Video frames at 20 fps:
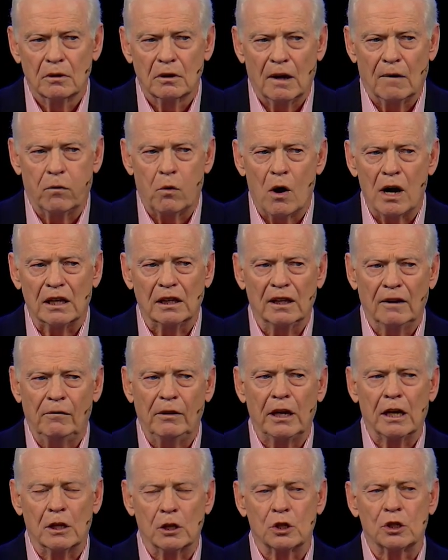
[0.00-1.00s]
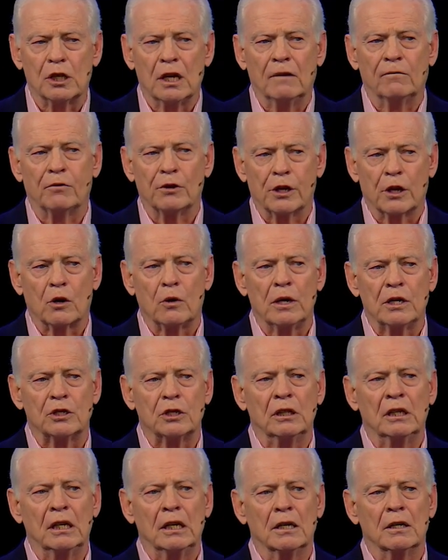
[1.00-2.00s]
of what living in sin for the
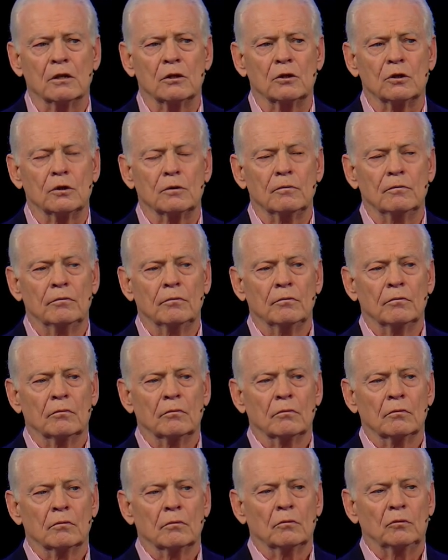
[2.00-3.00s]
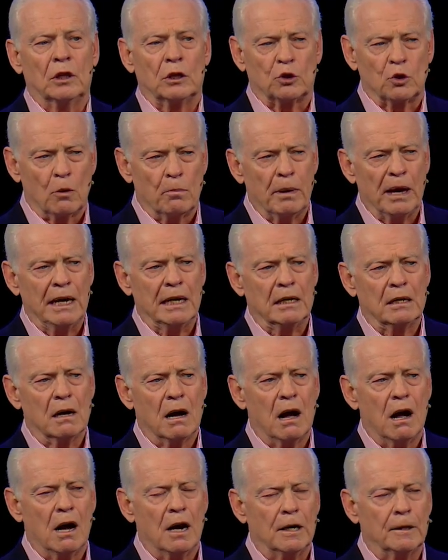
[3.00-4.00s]
Christian is. Disobeying
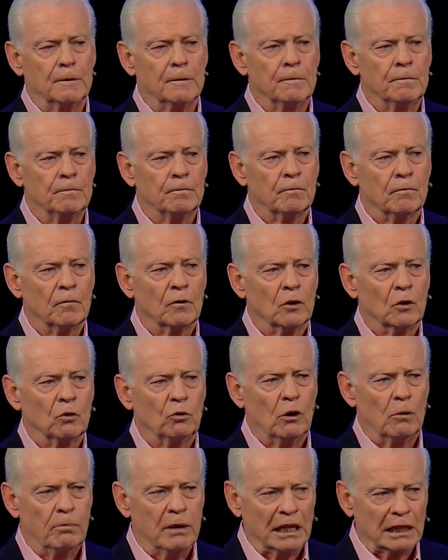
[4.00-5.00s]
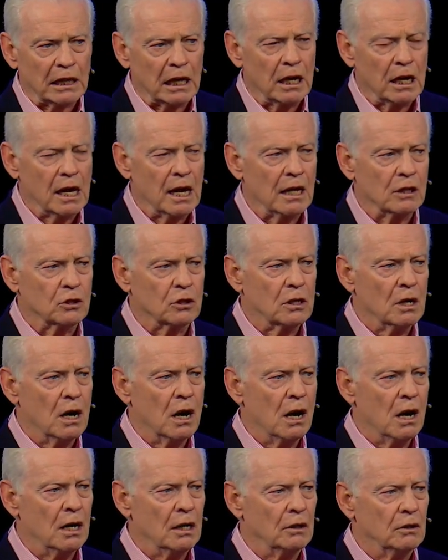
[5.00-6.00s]
God, rebelling against
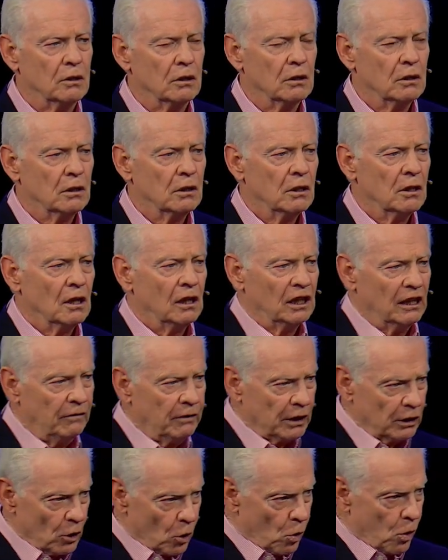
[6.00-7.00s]
God, living the